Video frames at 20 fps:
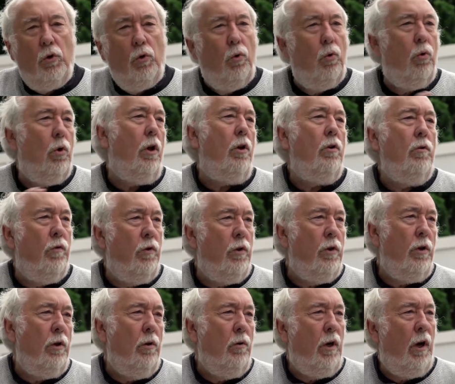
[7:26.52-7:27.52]
all over
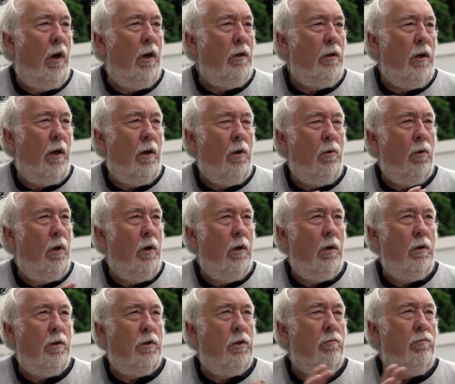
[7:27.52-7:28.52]
the UK now
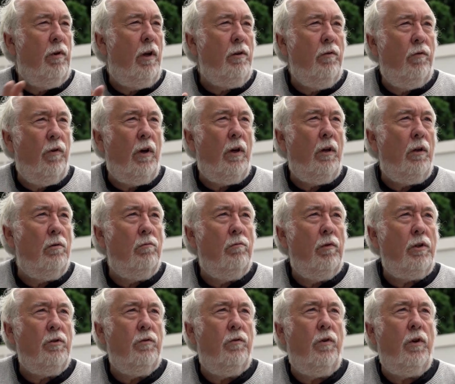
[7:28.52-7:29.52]
to renovate and
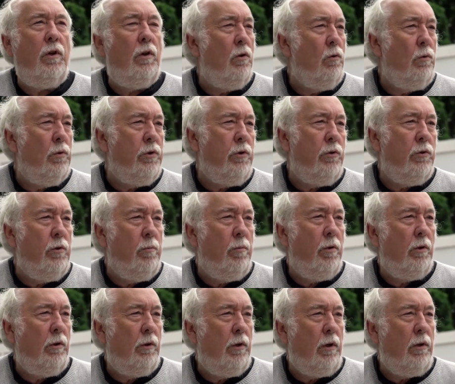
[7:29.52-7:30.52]
retrofit all sorts of
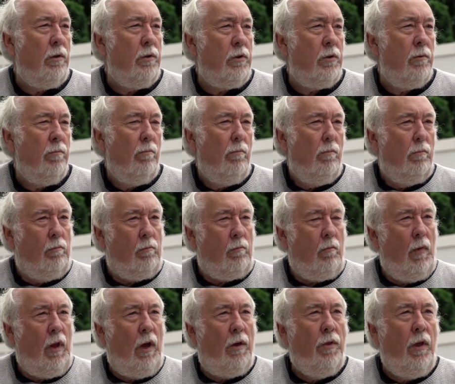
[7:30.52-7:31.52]
buildings.
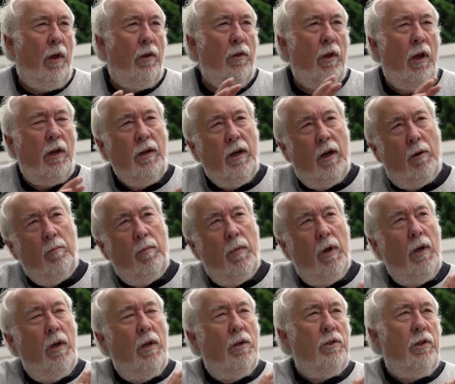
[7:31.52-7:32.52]
And then they get
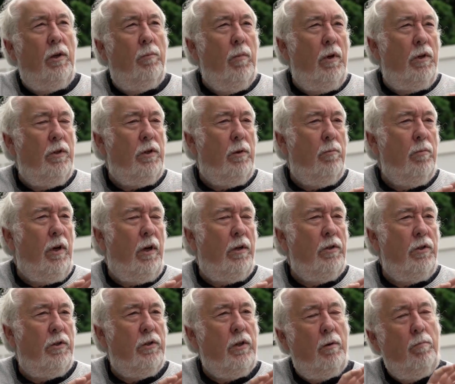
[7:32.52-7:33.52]
in some
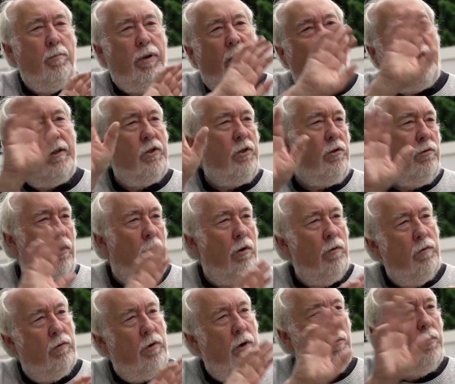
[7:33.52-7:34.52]
cases they plaster over
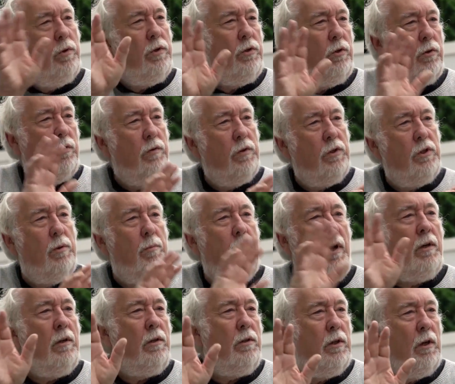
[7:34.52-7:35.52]
it with sort of
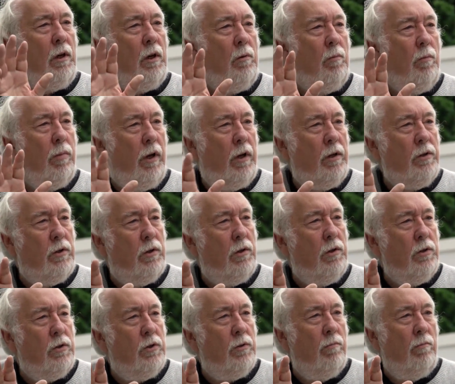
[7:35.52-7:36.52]
cement type
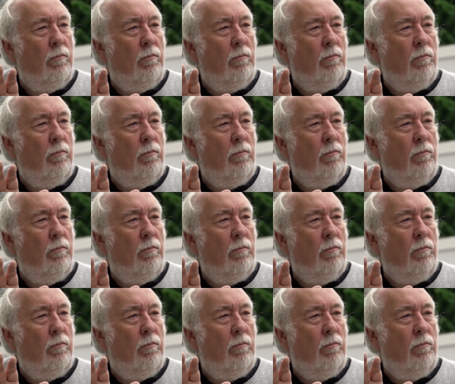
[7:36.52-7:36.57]
plasters